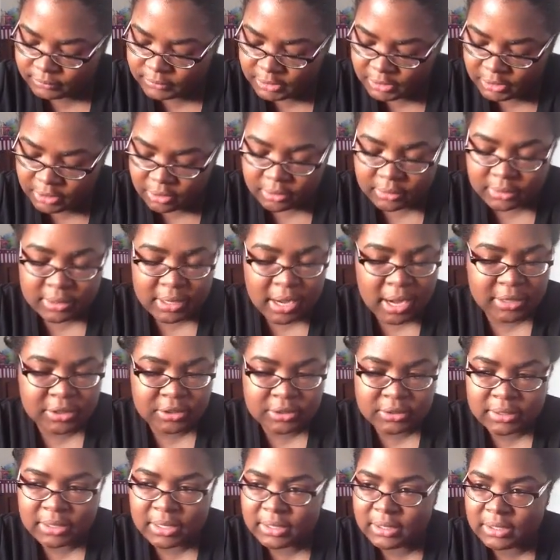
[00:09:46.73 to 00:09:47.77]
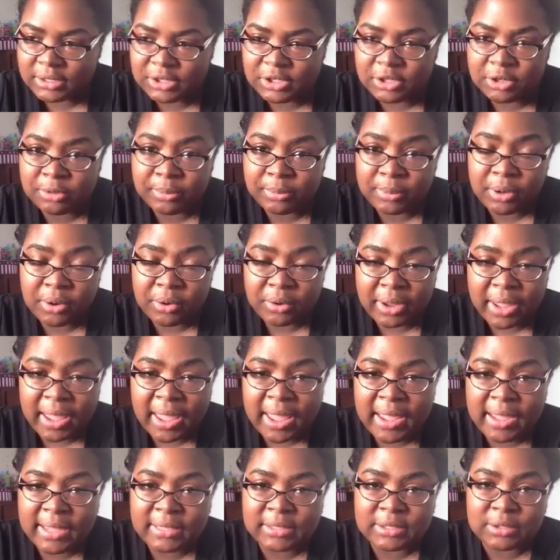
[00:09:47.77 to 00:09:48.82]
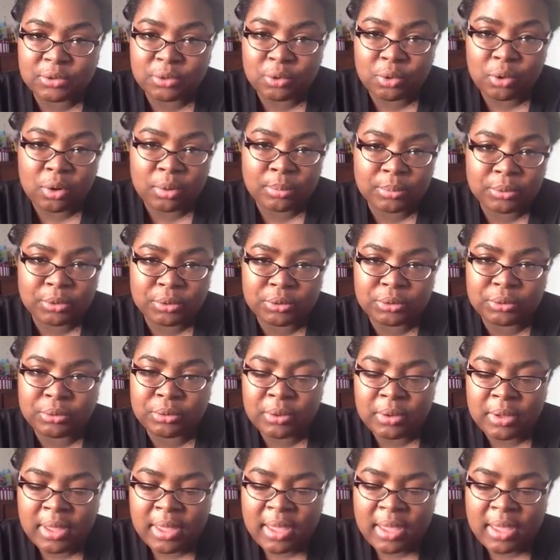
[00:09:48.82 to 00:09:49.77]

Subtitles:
You know, the doctor said that she'll be okay. It's normal.